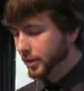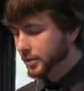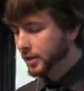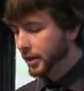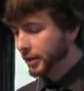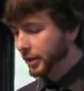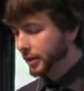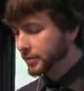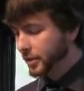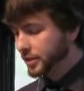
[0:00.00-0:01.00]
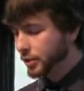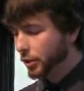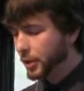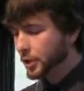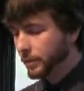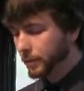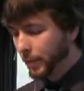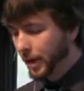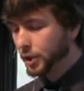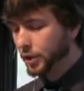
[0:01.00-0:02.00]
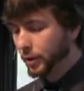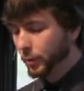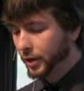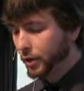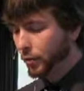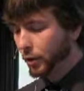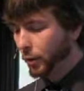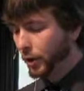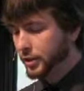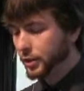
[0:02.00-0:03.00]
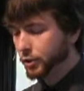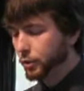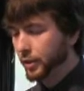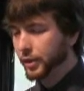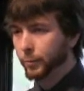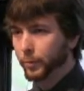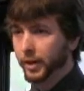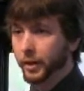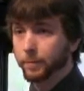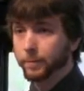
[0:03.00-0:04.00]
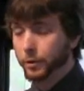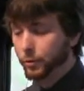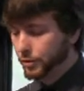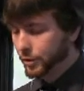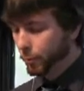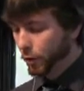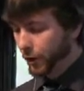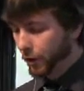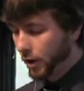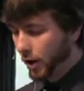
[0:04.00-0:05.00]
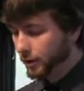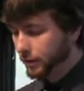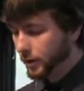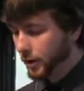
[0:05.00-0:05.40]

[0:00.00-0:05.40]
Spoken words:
this thing that gives us so much information that we don't know what to do with it and we get confused and wander off.